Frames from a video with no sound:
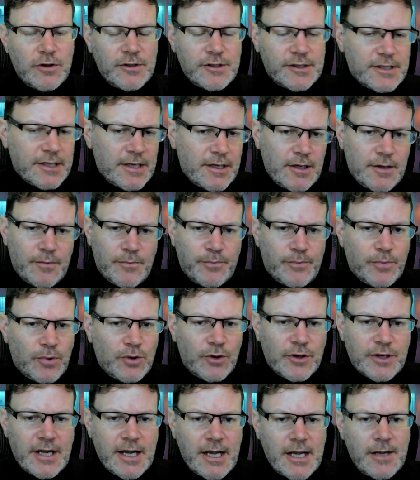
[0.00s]
say a
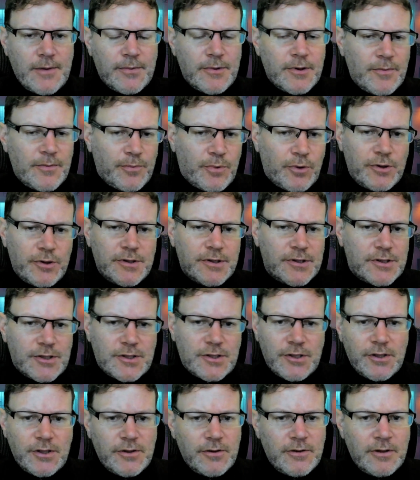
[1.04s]
Bored Ape, that points
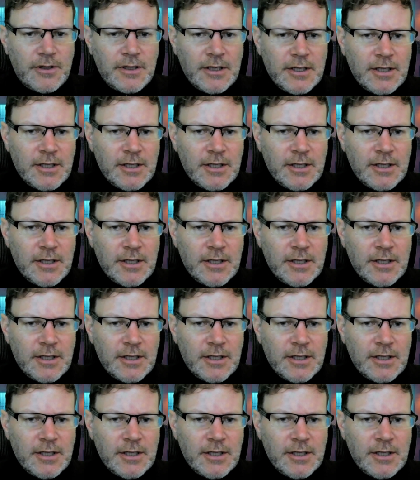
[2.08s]
to